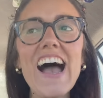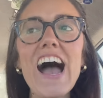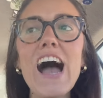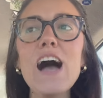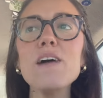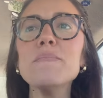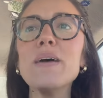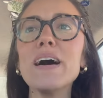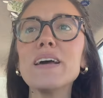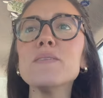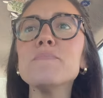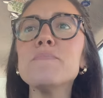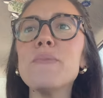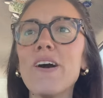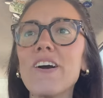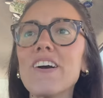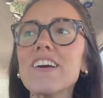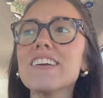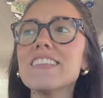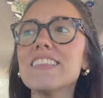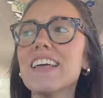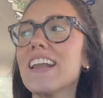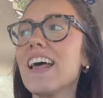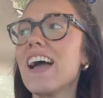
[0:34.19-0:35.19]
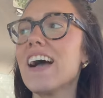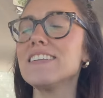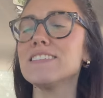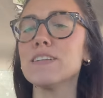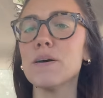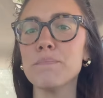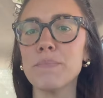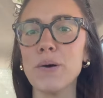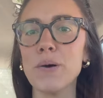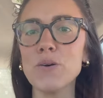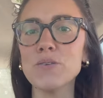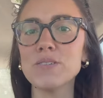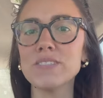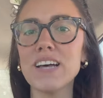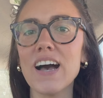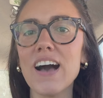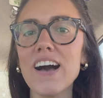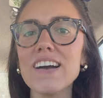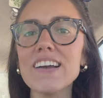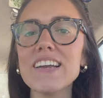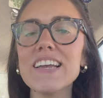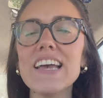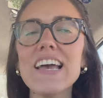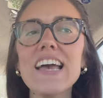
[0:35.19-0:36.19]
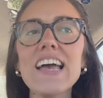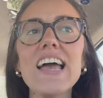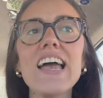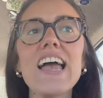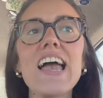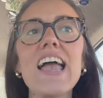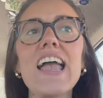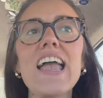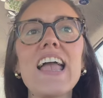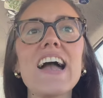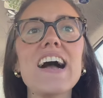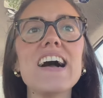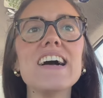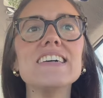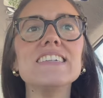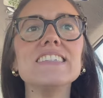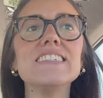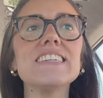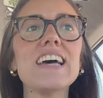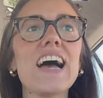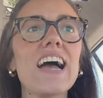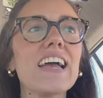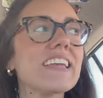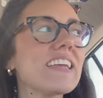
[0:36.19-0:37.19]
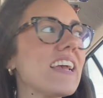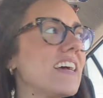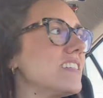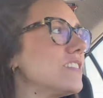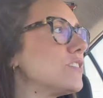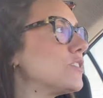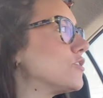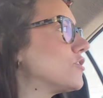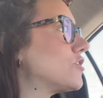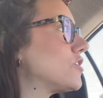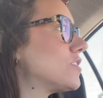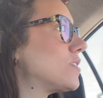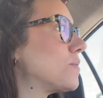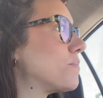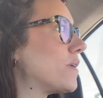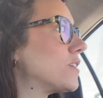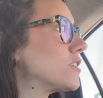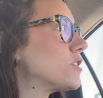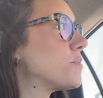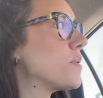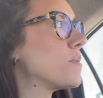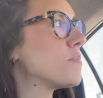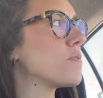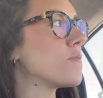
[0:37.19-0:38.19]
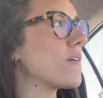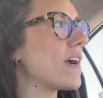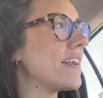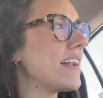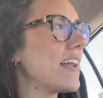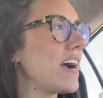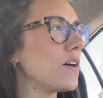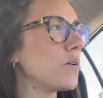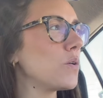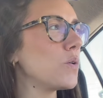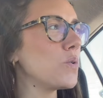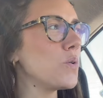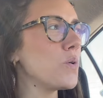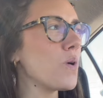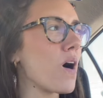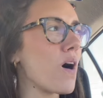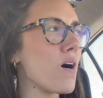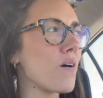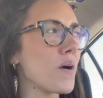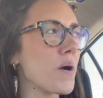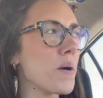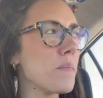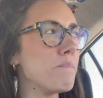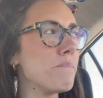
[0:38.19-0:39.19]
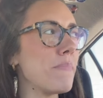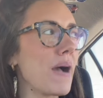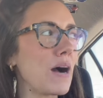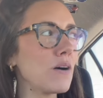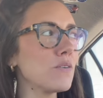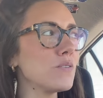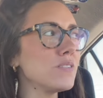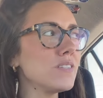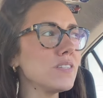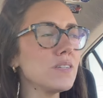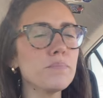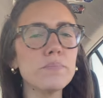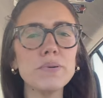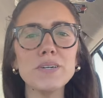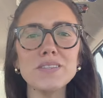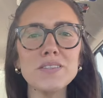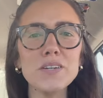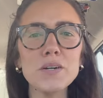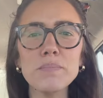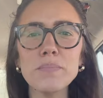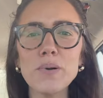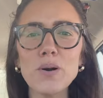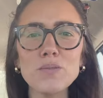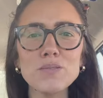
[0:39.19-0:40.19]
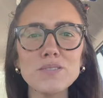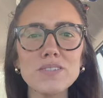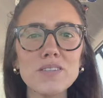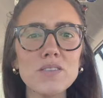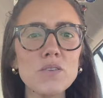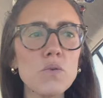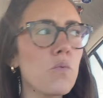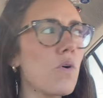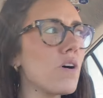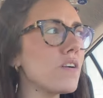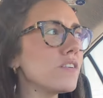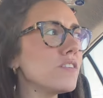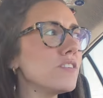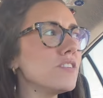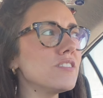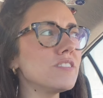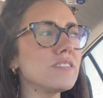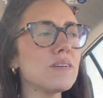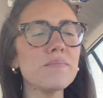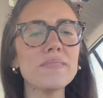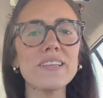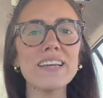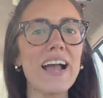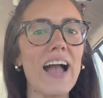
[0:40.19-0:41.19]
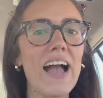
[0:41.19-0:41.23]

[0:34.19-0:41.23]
I'm at a park that has a boat dock and I guess there's just a bunch of people right now who are about to put their boats in the water or something.